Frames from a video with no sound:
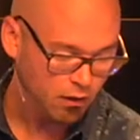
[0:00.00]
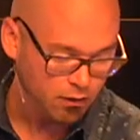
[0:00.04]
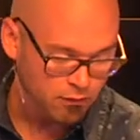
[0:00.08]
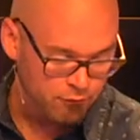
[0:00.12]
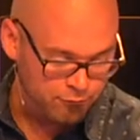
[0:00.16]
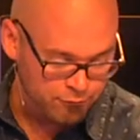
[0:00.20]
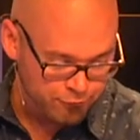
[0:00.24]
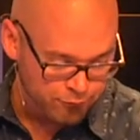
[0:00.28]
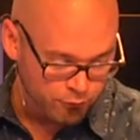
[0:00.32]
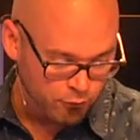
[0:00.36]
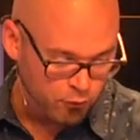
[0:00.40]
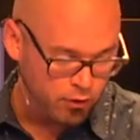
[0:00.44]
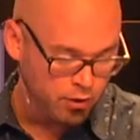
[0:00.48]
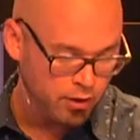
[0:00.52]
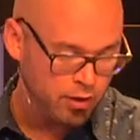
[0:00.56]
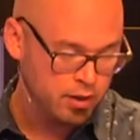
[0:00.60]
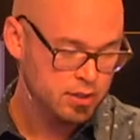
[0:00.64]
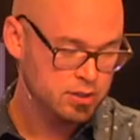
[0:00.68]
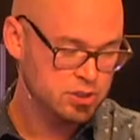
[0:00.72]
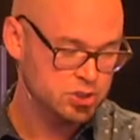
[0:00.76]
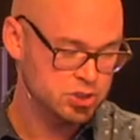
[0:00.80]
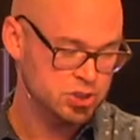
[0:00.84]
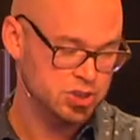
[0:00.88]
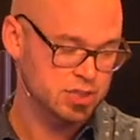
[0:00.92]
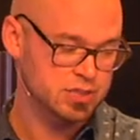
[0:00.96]
for
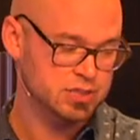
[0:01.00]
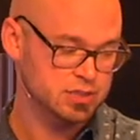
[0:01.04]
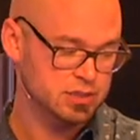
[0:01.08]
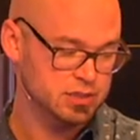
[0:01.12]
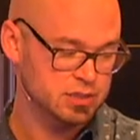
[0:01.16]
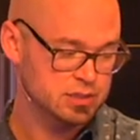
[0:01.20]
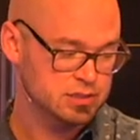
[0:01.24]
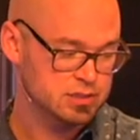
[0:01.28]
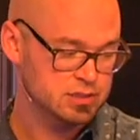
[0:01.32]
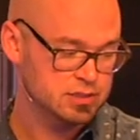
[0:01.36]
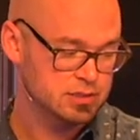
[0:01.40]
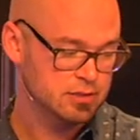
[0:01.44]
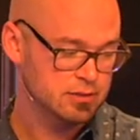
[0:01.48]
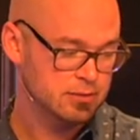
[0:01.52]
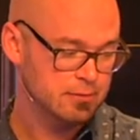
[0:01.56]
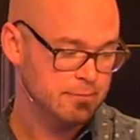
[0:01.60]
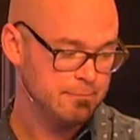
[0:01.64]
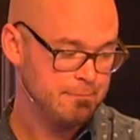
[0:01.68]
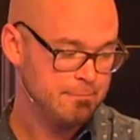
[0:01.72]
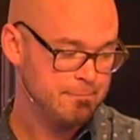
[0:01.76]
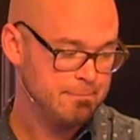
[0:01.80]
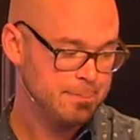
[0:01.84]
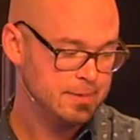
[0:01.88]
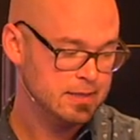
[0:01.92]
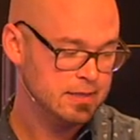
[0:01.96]
Jesus.
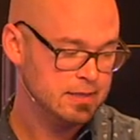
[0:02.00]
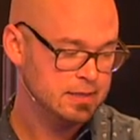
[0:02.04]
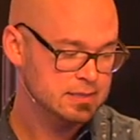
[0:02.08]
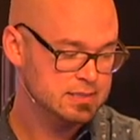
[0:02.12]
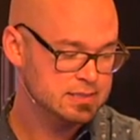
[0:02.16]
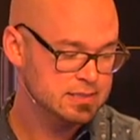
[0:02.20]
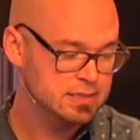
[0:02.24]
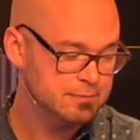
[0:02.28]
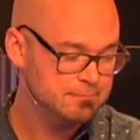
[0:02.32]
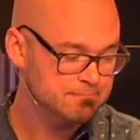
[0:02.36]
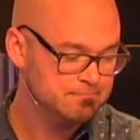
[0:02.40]
See,